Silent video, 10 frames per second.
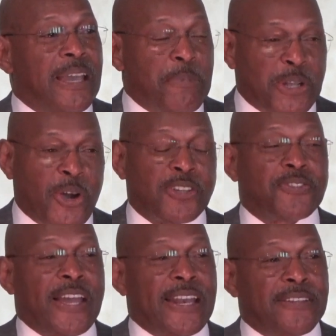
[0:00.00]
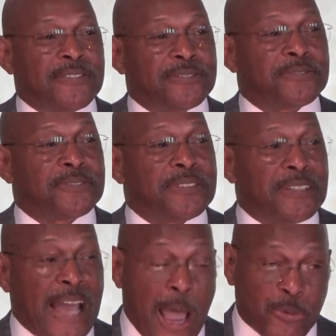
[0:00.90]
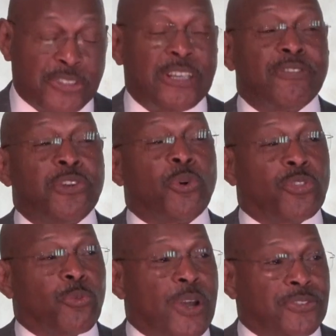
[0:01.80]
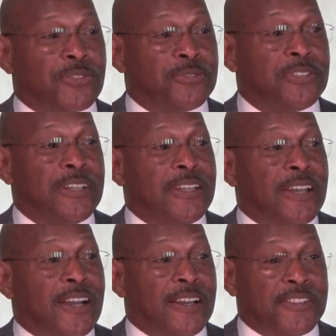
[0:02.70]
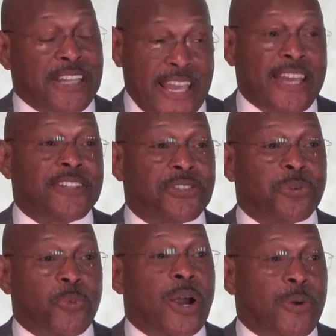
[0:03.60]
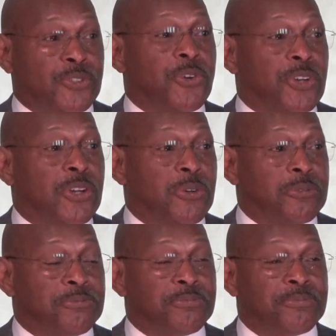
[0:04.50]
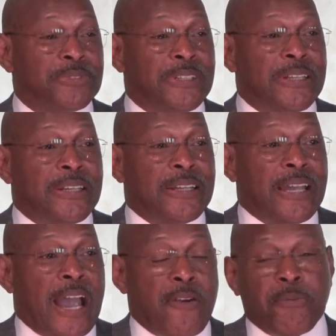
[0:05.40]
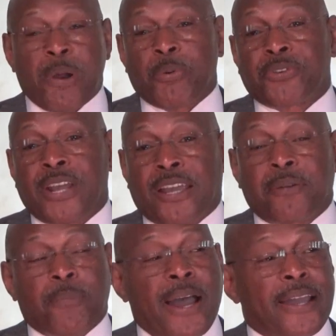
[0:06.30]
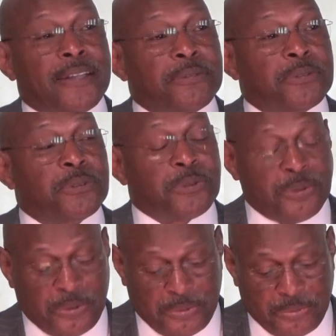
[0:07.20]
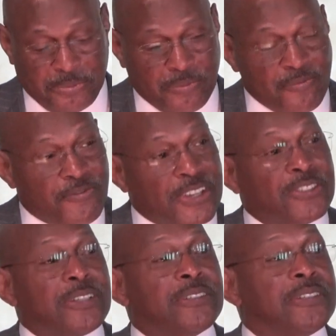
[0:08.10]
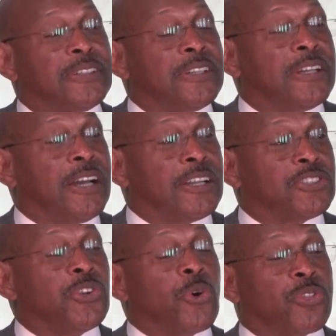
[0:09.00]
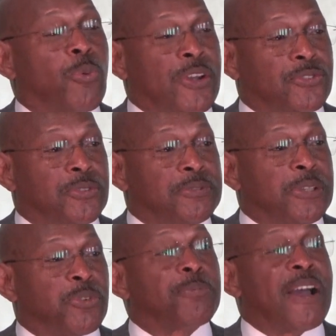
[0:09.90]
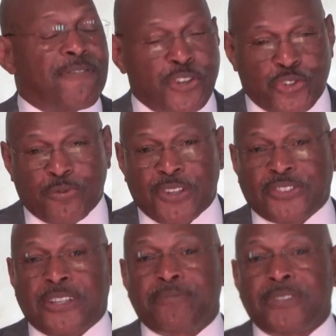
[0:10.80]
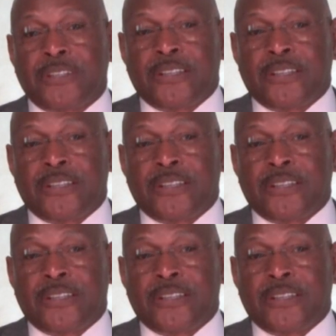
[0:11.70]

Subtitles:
And because of that, I was giving Northwestern the edge of where I was going to go. I remember taking my visit to Northwestern. It was my official visit.